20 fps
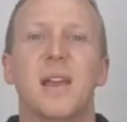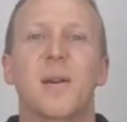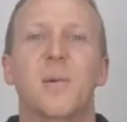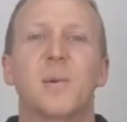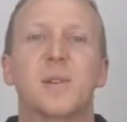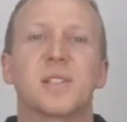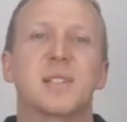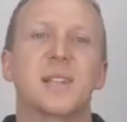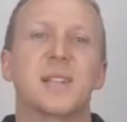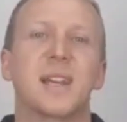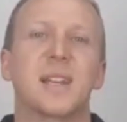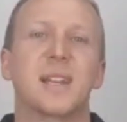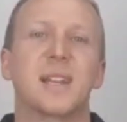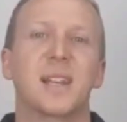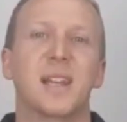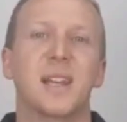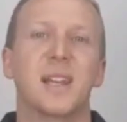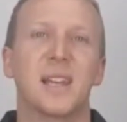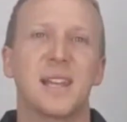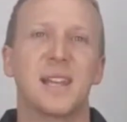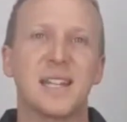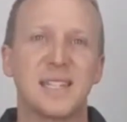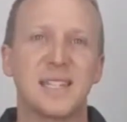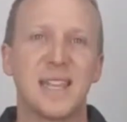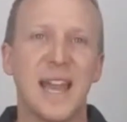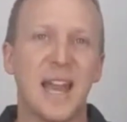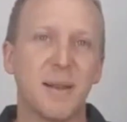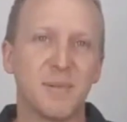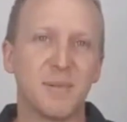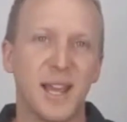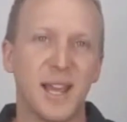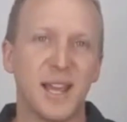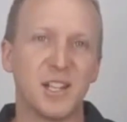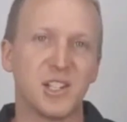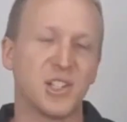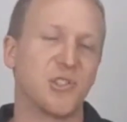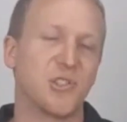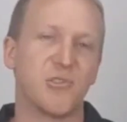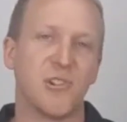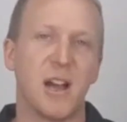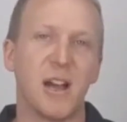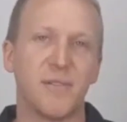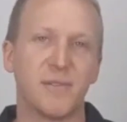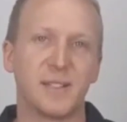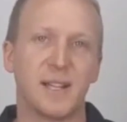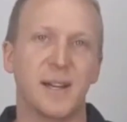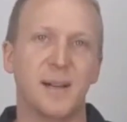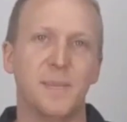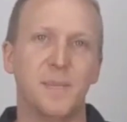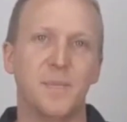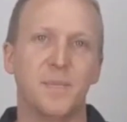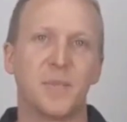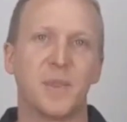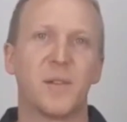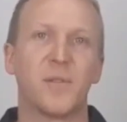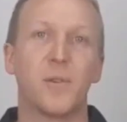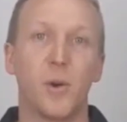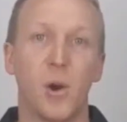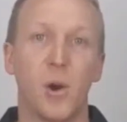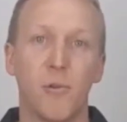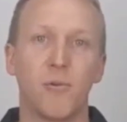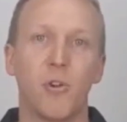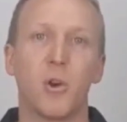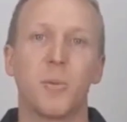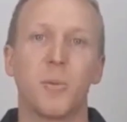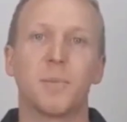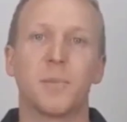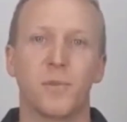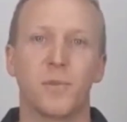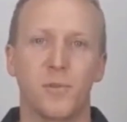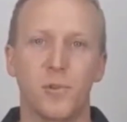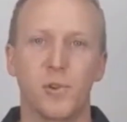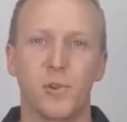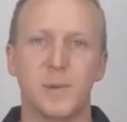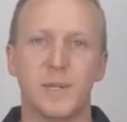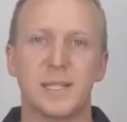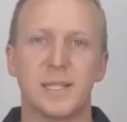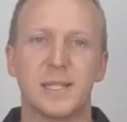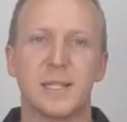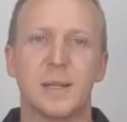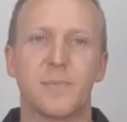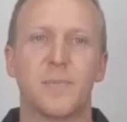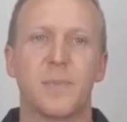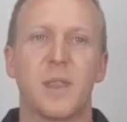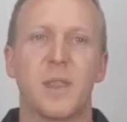which then is the adaptations you're after for aerobic performance.